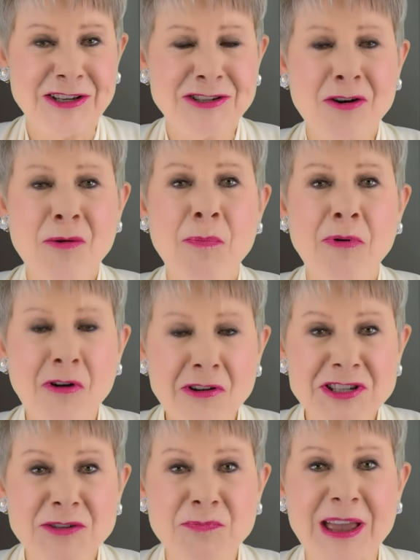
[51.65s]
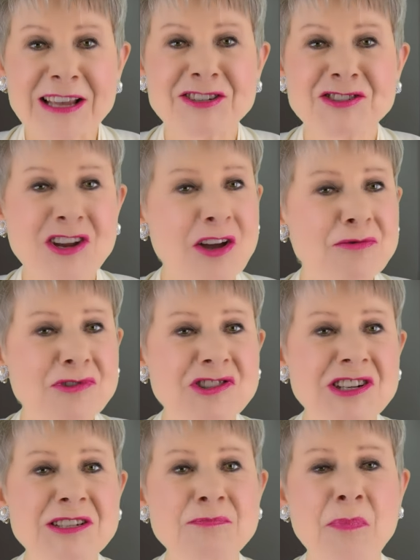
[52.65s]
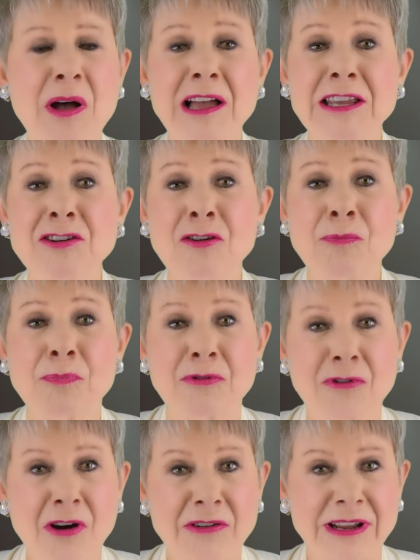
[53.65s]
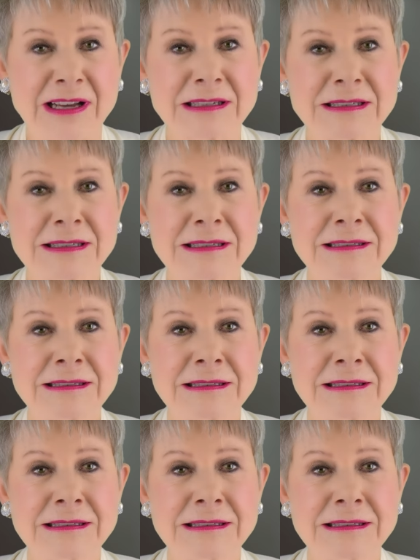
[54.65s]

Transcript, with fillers: Your prospects don't just buy your products,